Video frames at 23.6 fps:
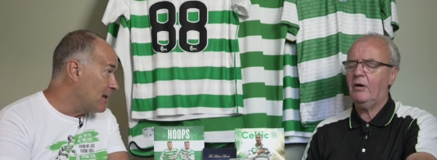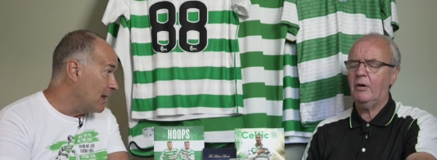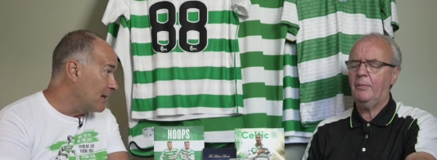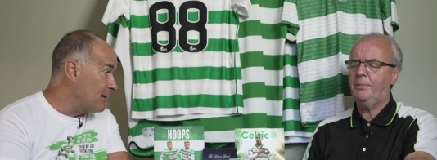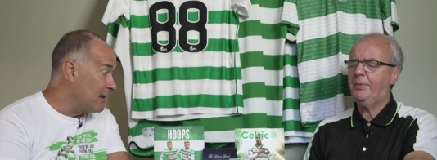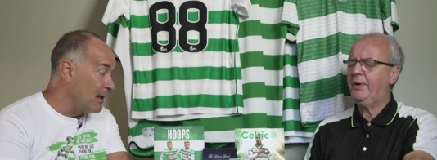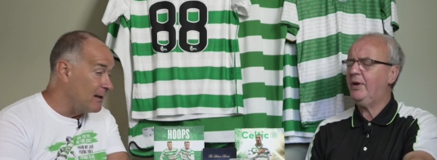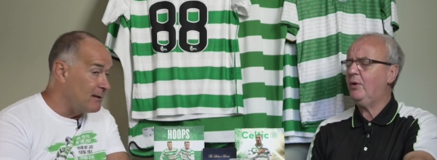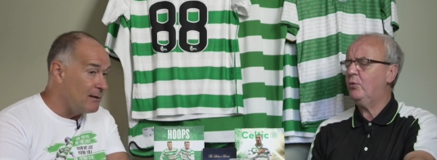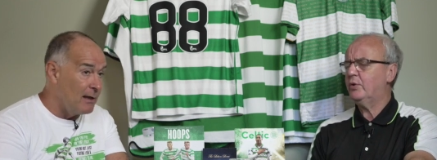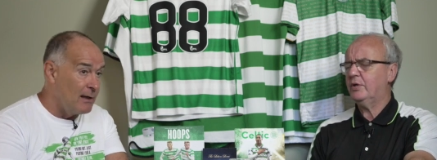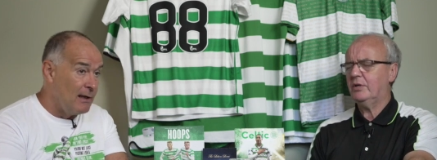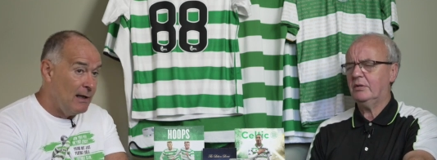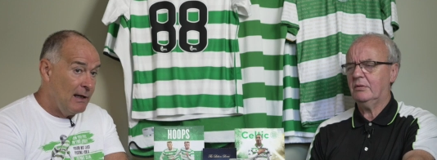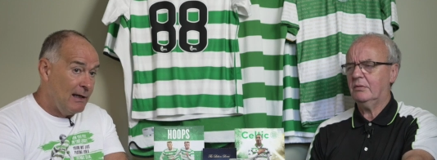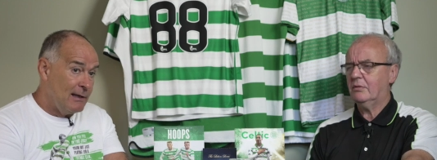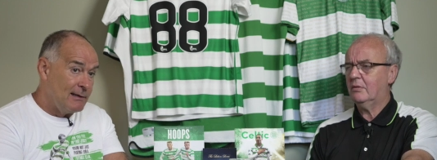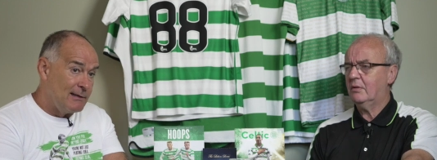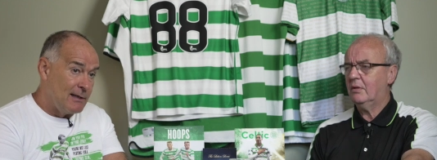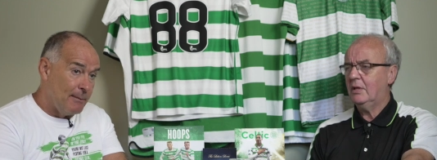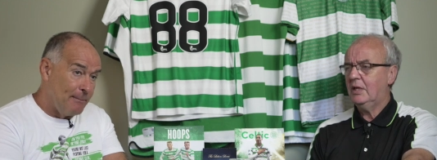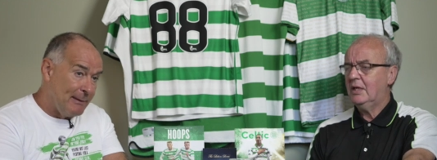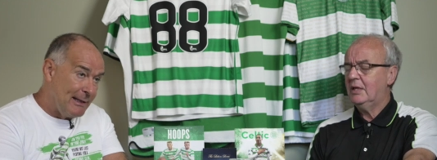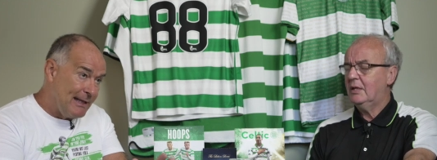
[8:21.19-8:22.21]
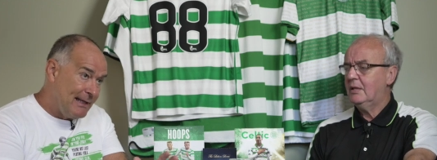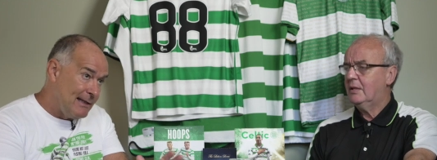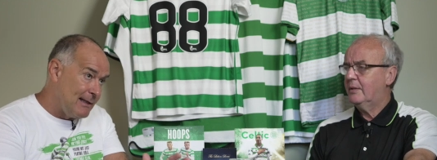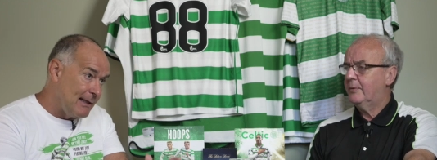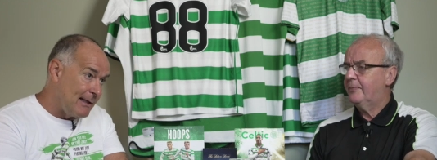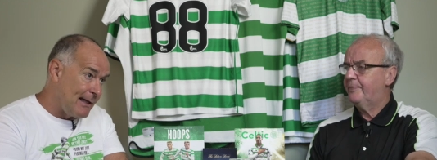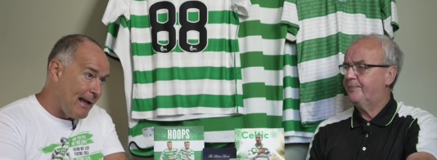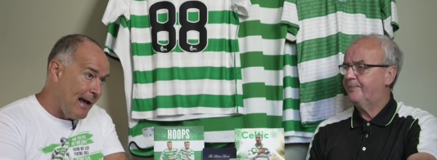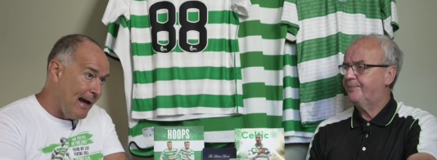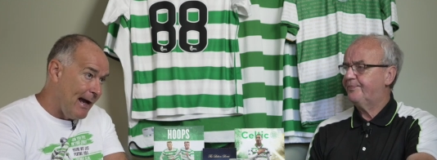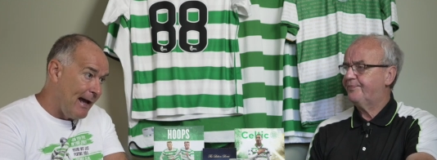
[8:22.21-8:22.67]
Speaker 1: Oh, the, the, the, to me,
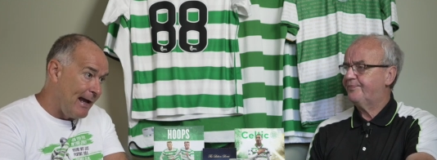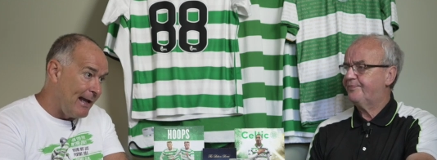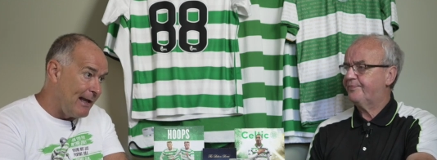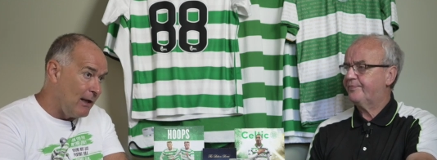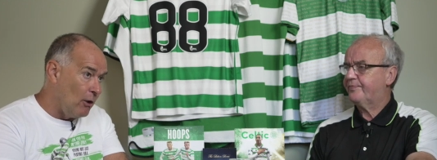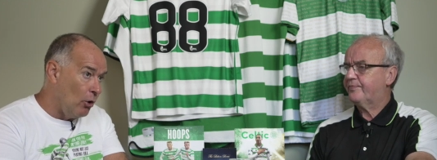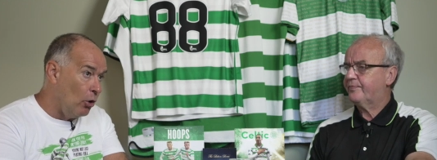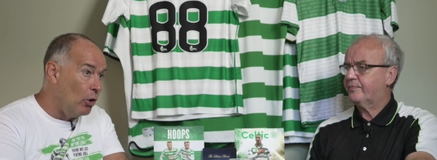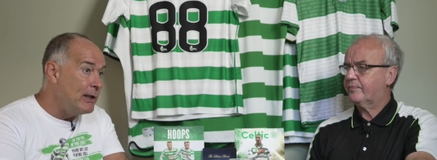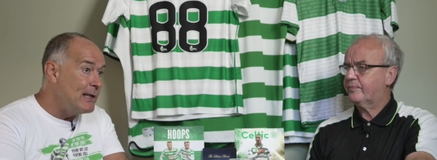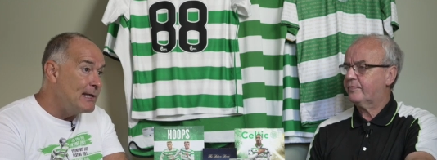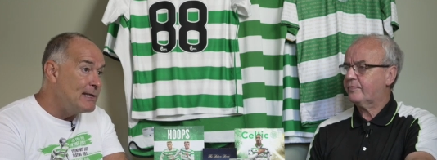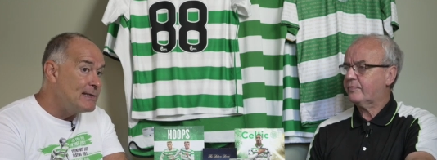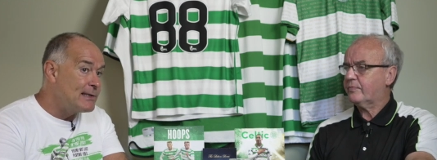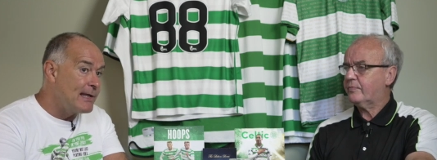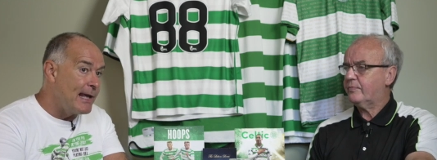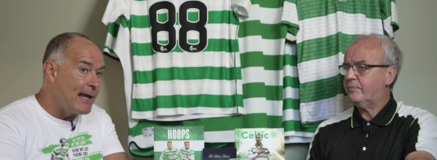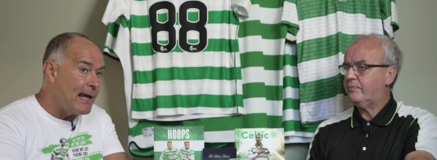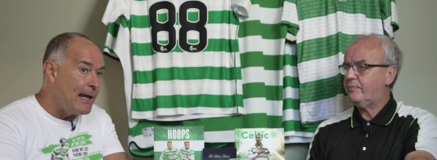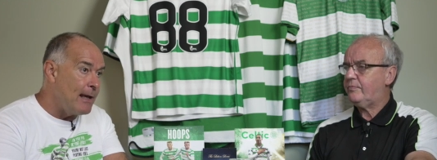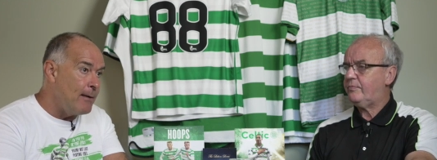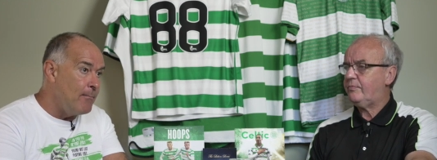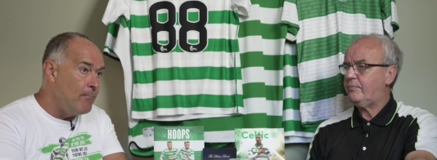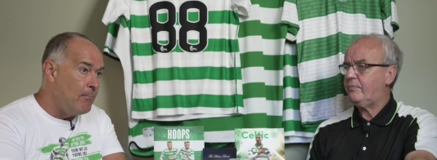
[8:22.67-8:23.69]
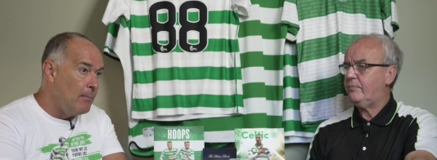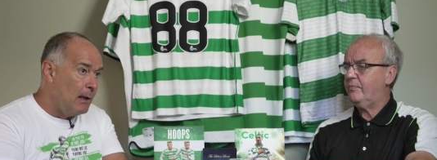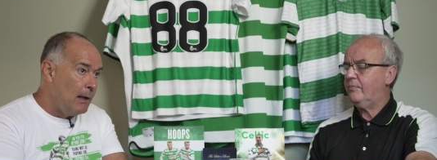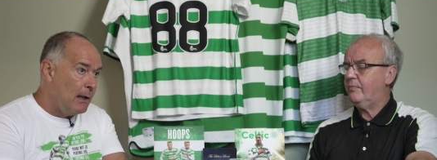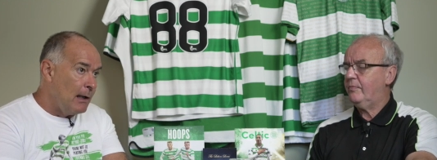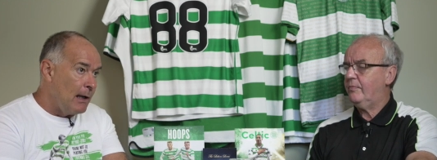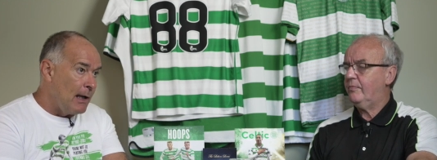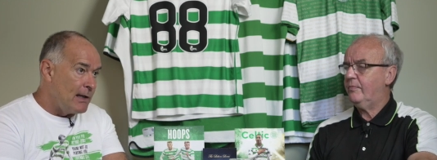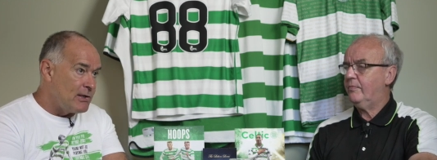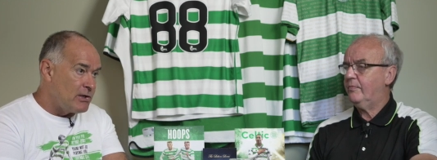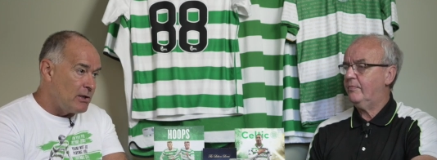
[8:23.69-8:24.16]
the guy on his game
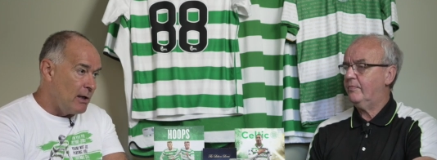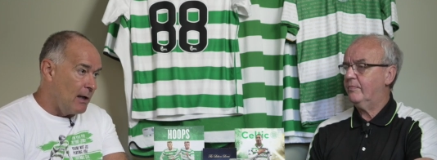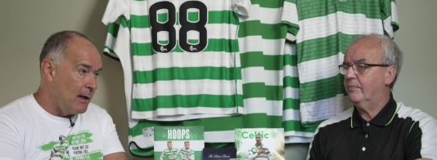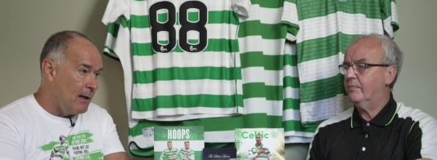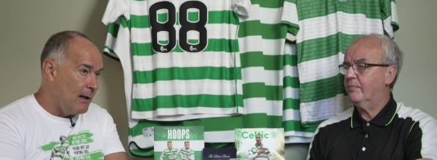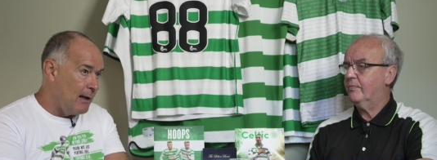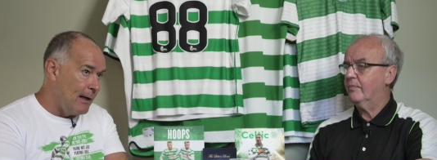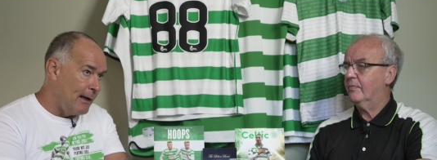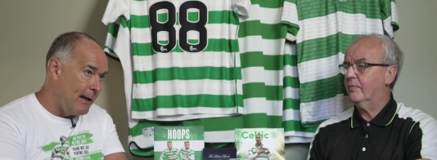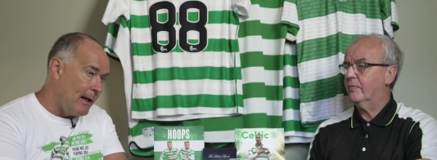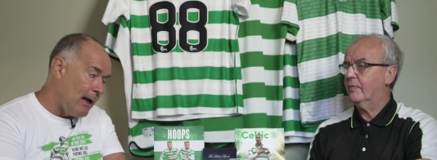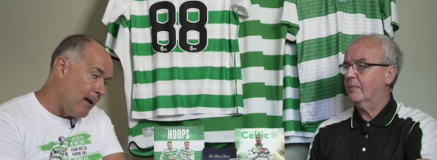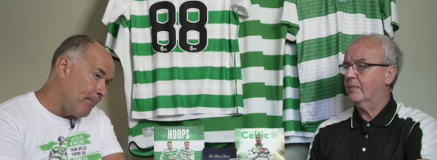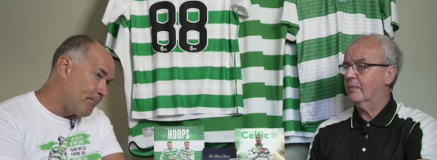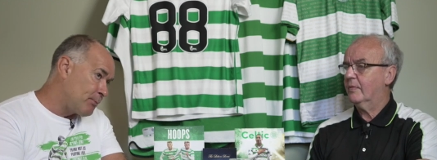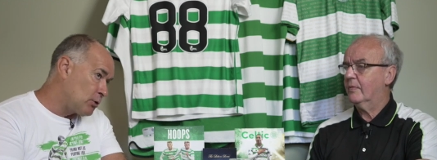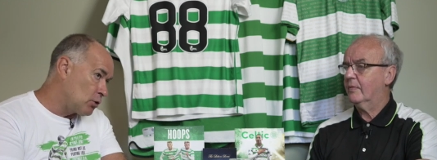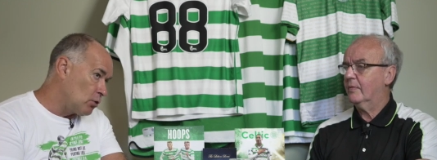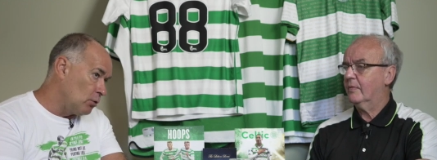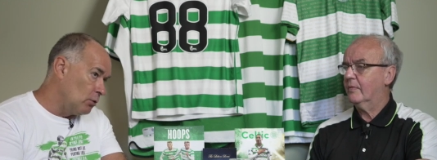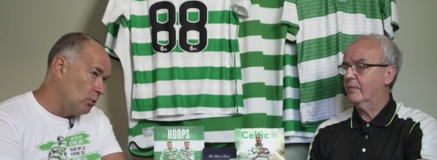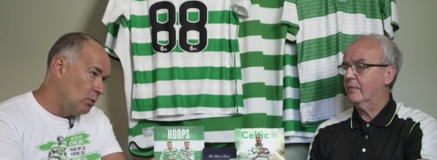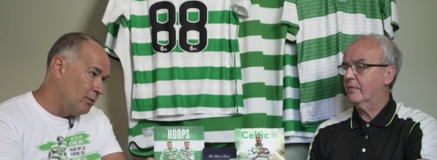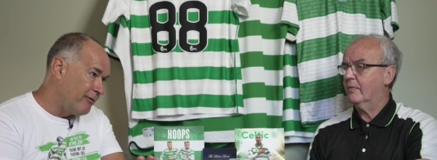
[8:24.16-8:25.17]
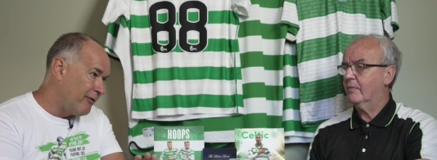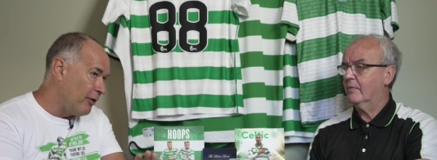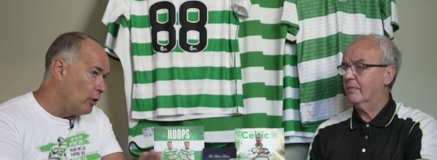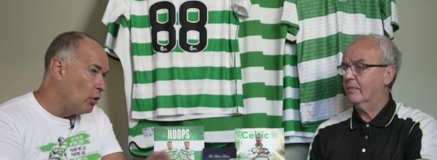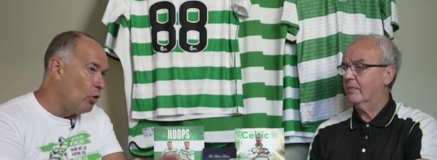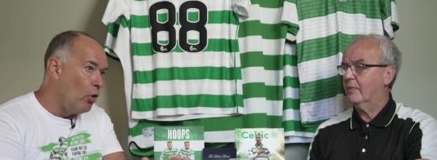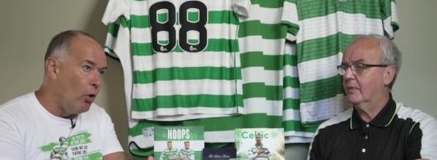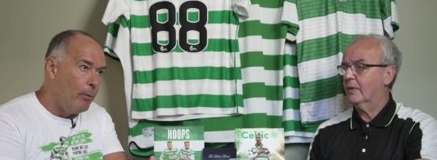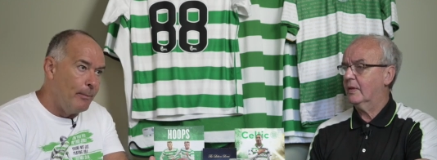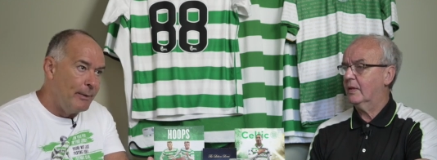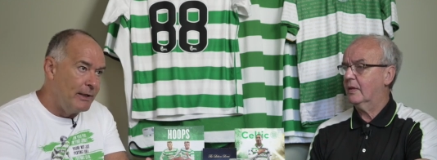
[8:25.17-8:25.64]
is a, an absolute
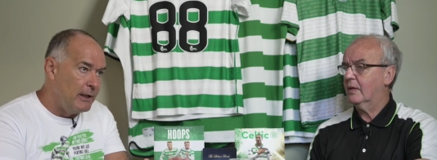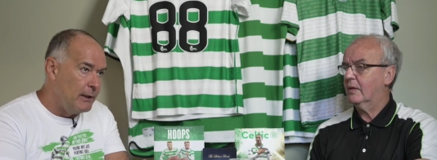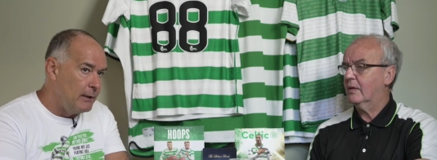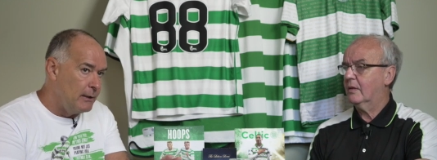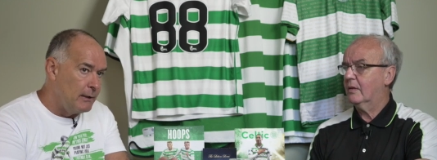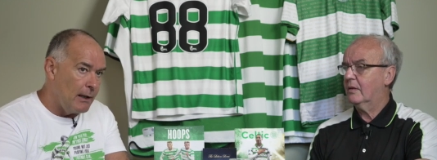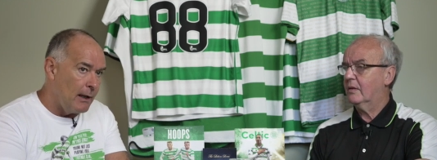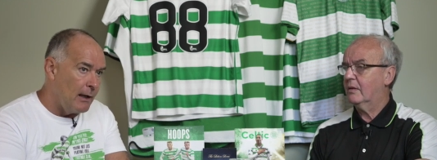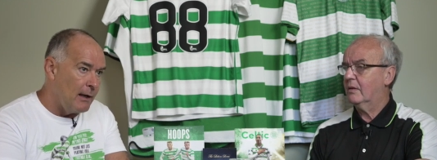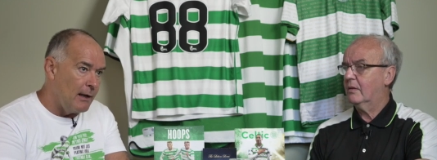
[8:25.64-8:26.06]
phenomenon.